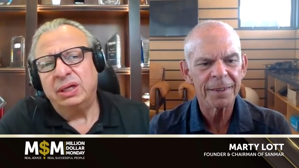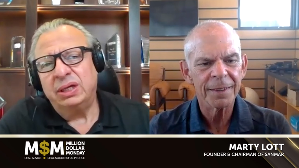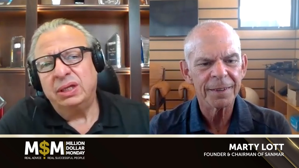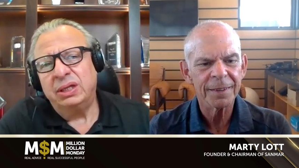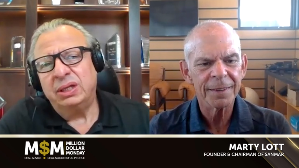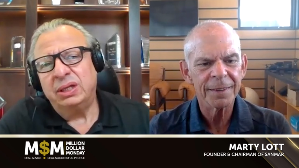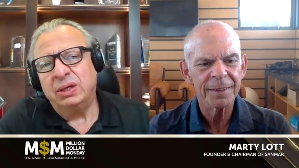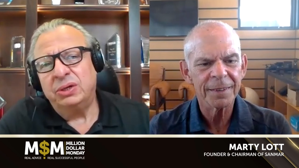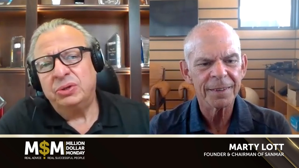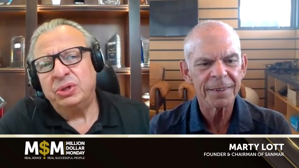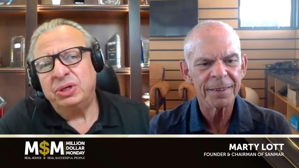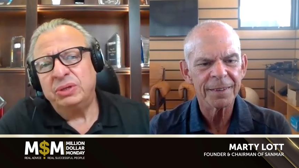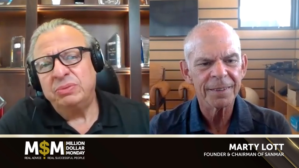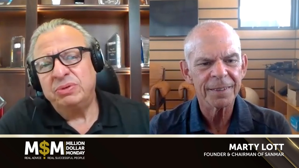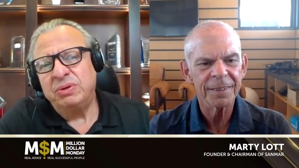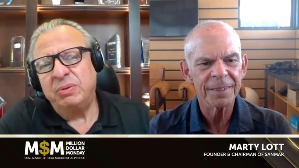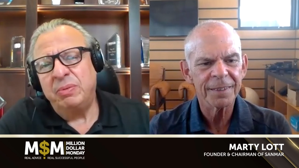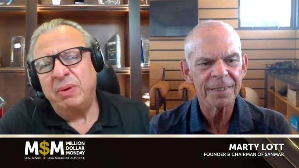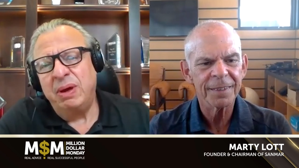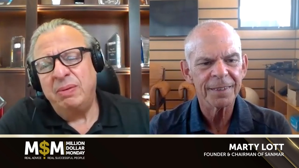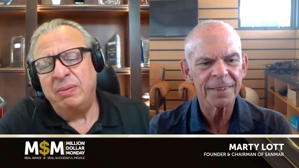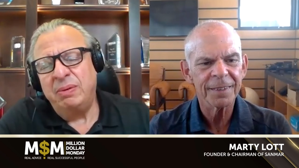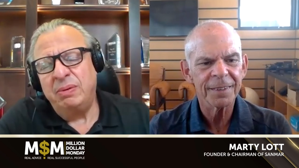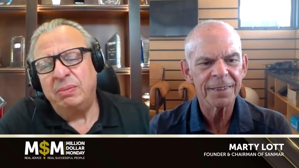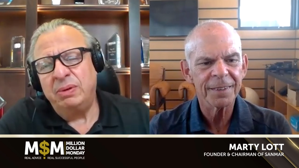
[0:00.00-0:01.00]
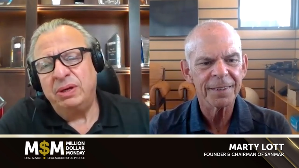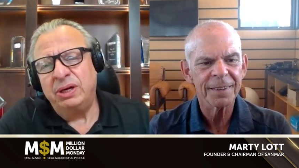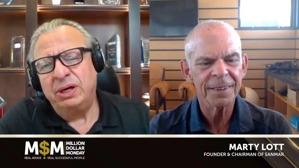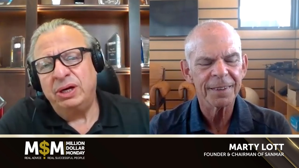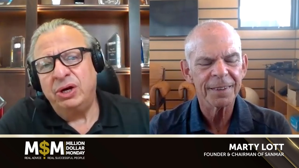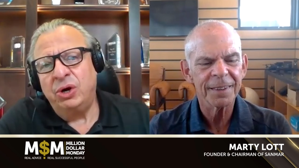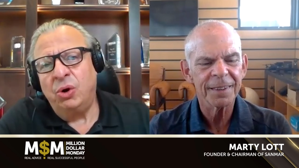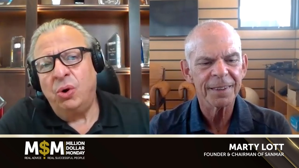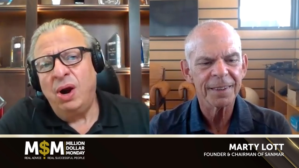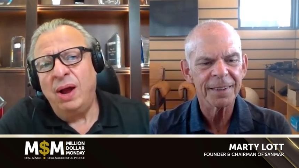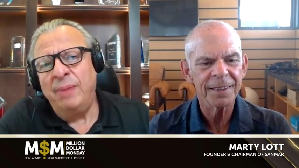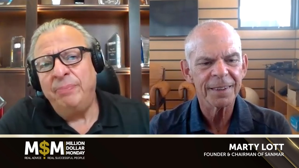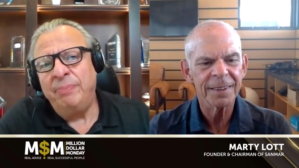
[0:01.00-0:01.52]
Speaker 1: Their dreams have maybe been
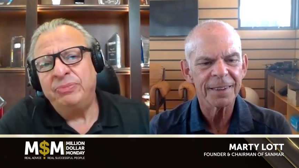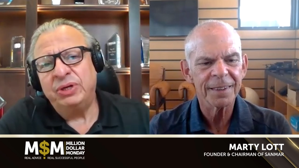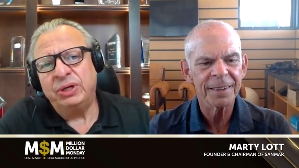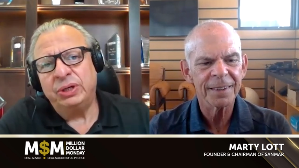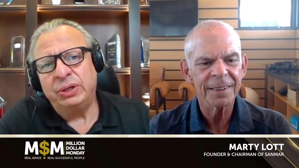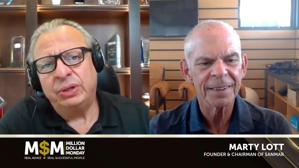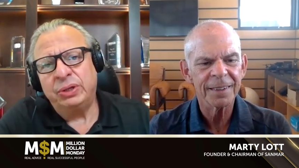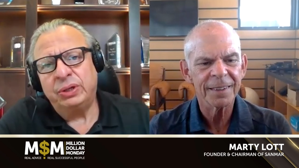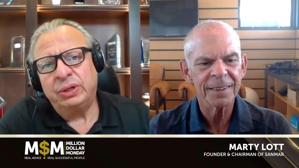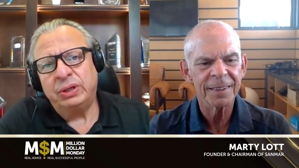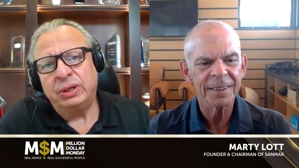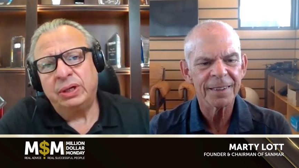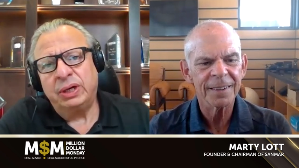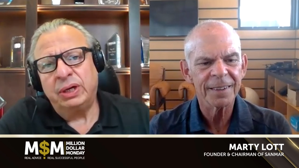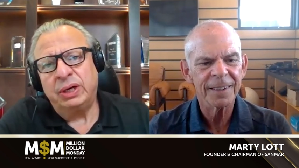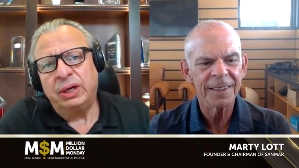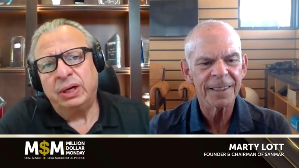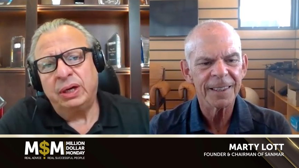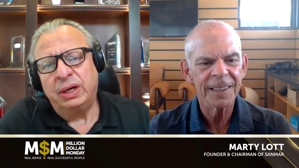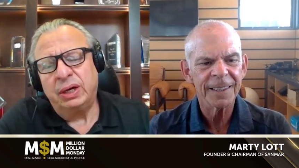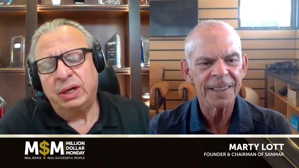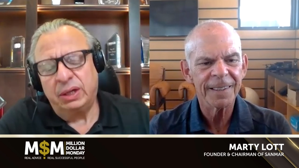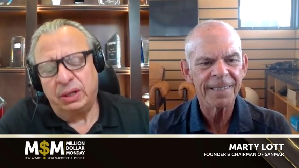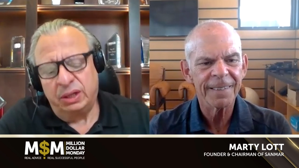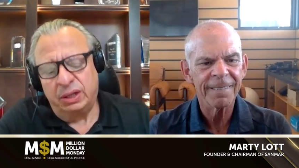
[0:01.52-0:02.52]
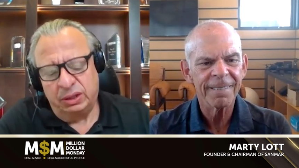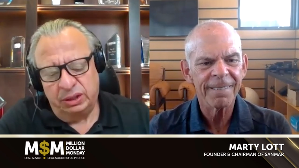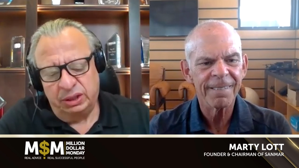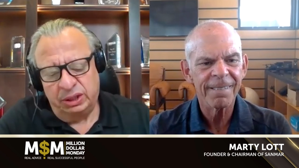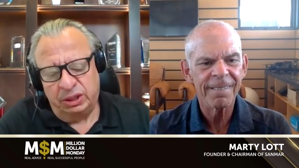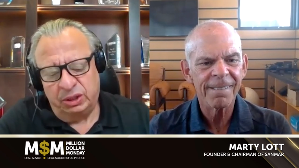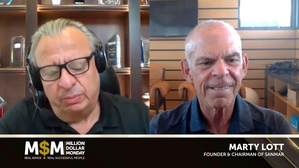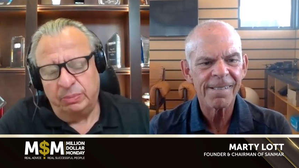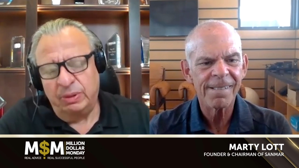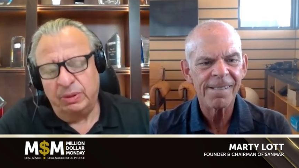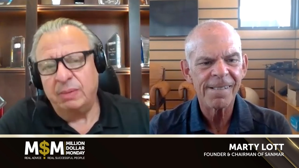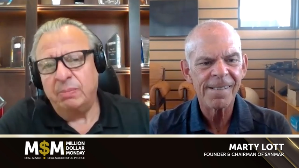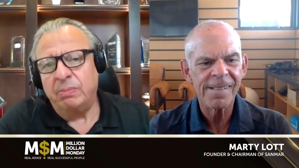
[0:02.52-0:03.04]
interrupted a, a, a
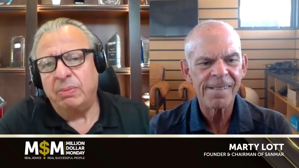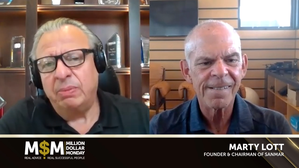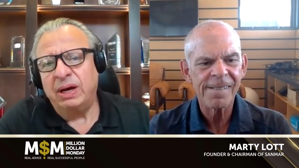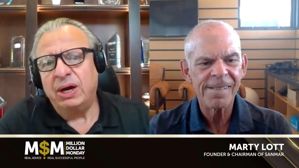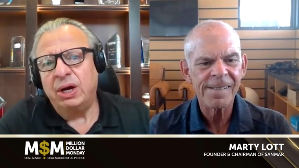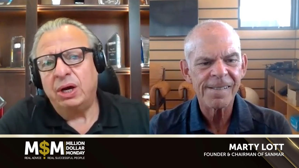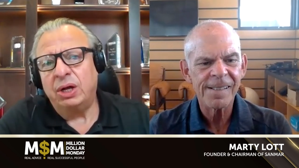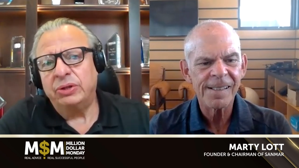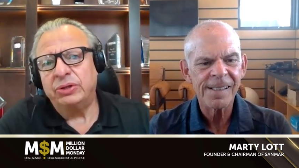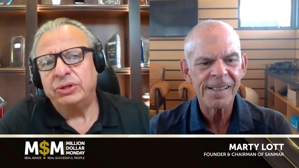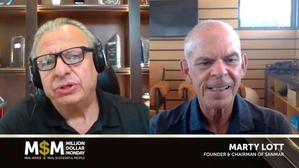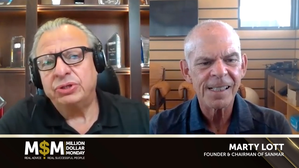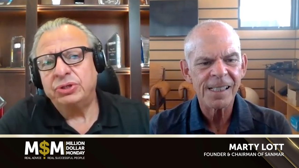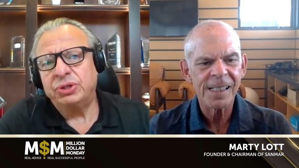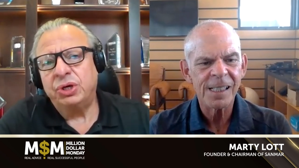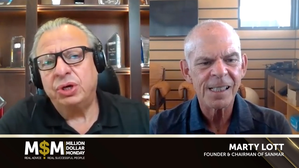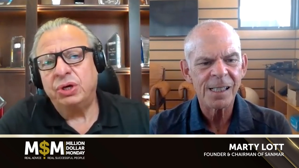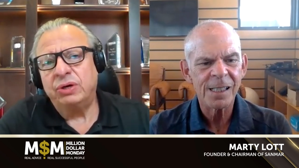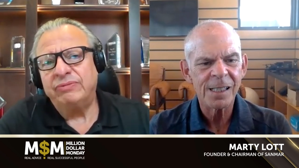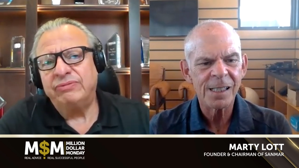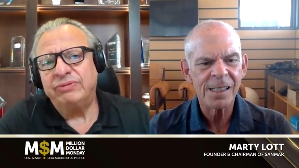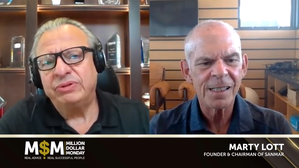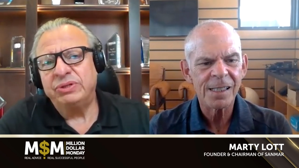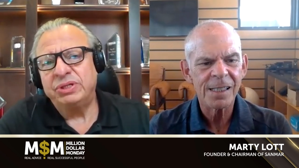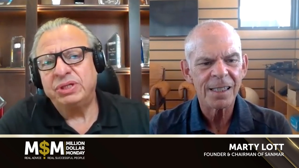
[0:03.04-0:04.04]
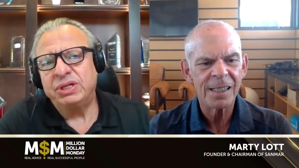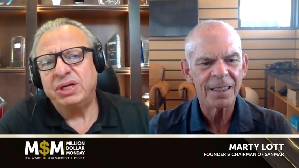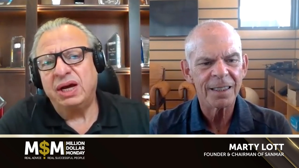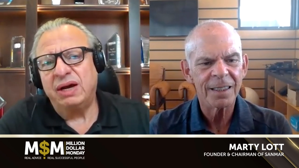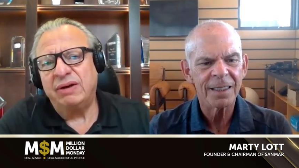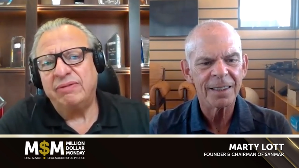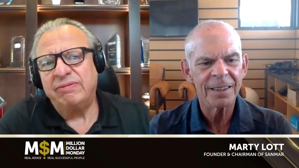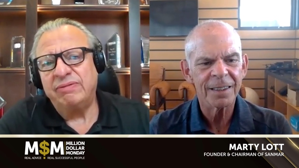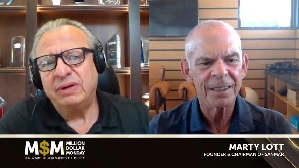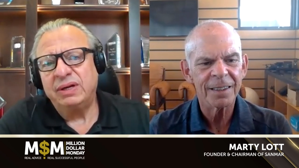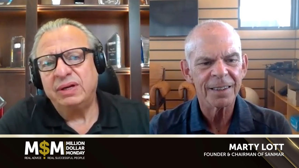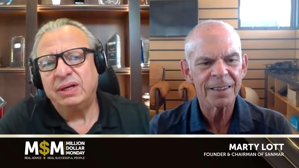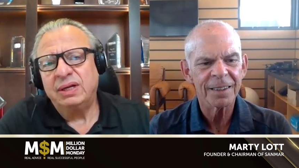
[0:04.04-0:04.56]
little bit by all this COVID
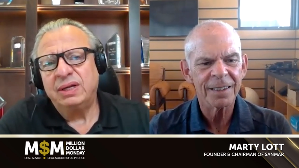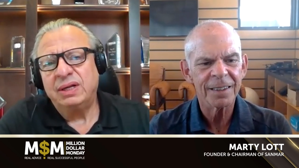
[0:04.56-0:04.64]
stuff.